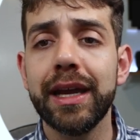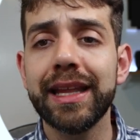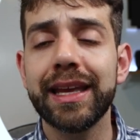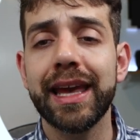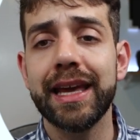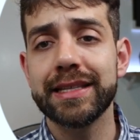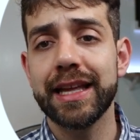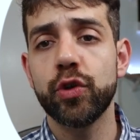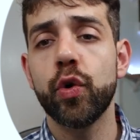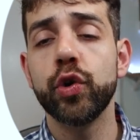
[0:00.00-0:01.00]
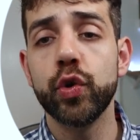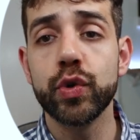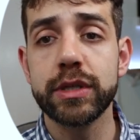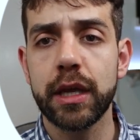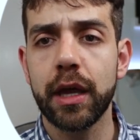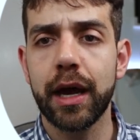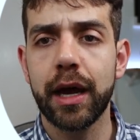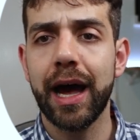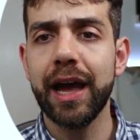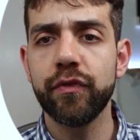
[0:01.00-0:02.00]
In the case that you are using
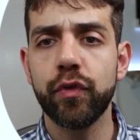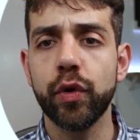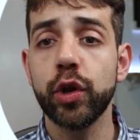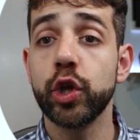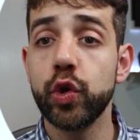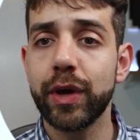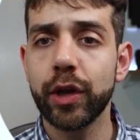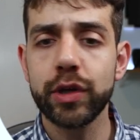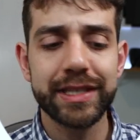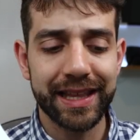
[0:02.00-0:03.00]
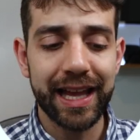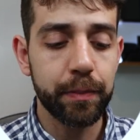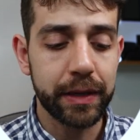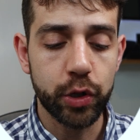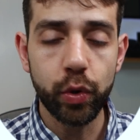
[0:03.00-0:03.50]
an iPhone, you cannot set up it.